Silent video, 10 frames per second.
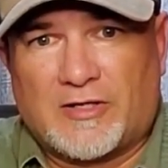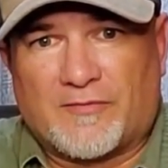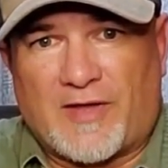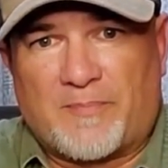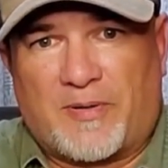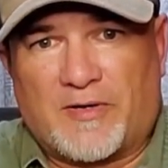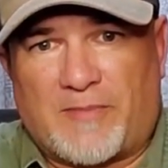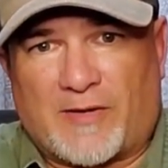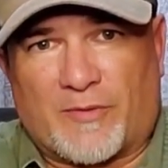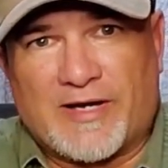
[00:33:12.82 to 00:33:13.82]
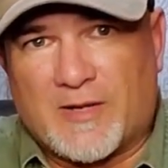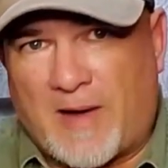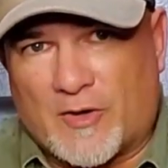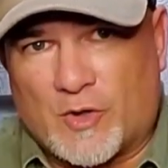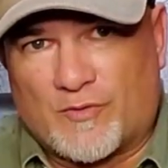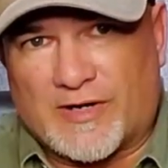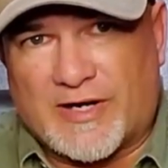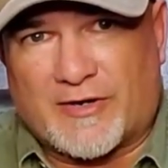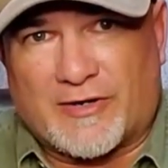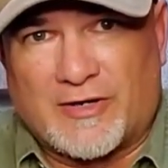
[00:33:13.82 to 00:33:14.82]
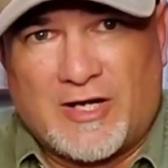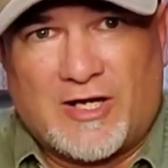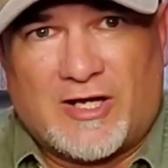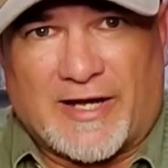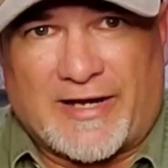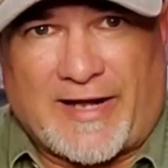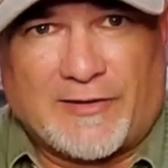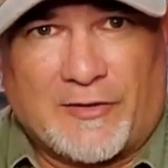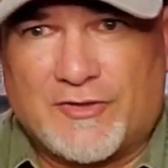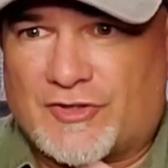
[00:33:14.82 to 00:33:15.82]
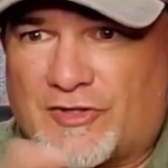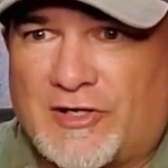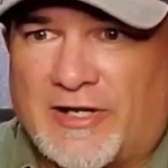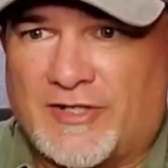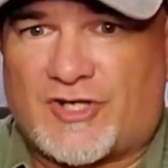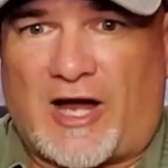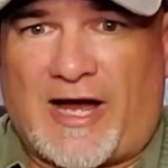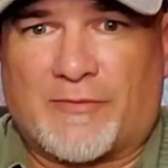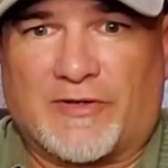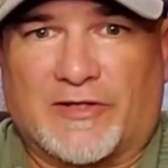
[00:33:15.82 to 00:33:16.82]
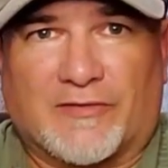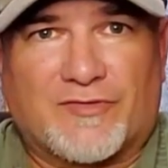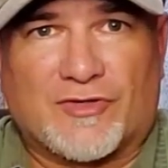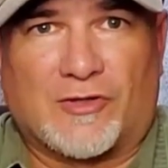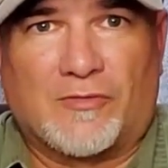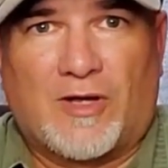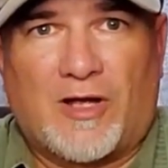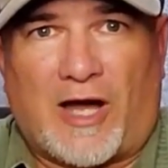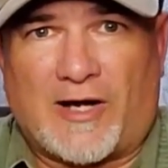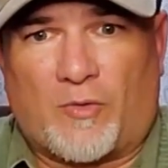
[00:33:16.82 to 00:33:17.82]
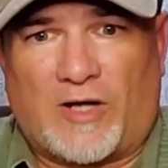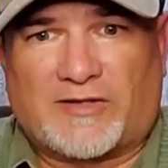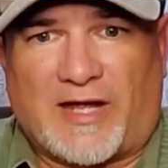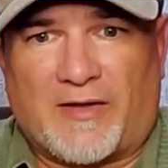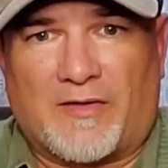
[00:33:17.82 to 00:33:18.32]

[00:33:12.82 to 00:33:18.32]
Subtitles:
that'd put my ring about over here, and I'd lose a good inch of eye relief. So I don't want that.